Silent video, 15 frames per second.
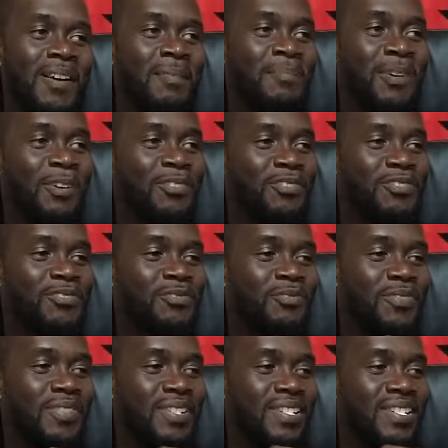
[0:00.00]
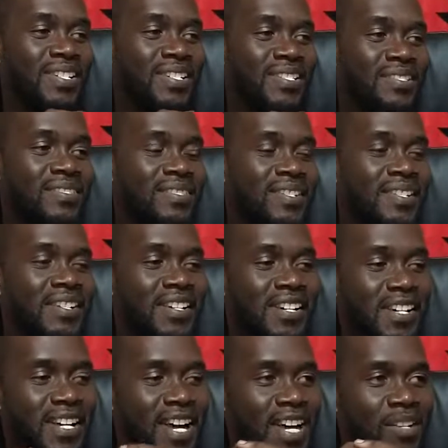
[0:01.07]
opposed to a
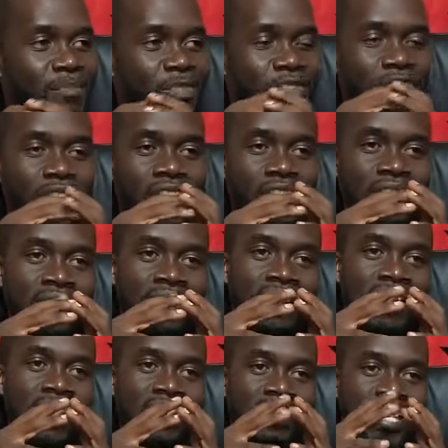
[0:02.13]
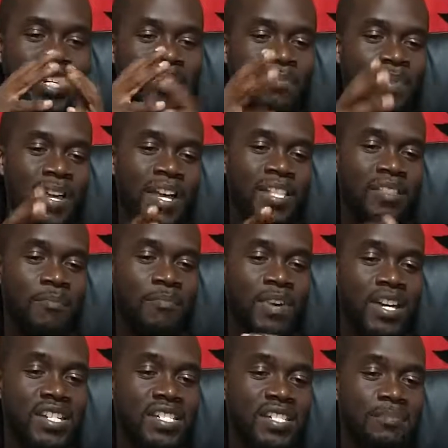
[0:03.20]
Conor McGregor. Now, the pile of
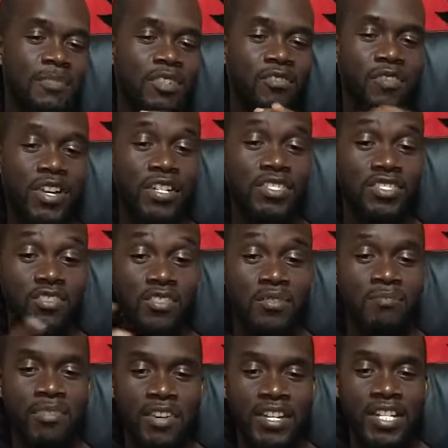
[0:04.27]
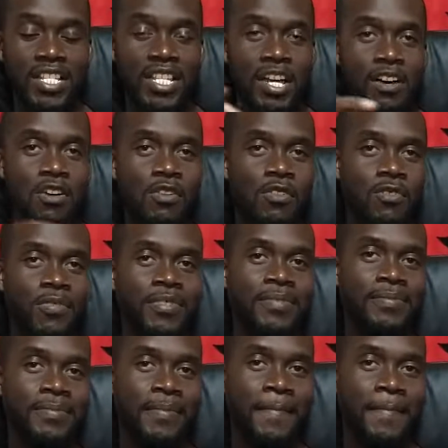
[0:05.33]
money that McGregor's going to bring along,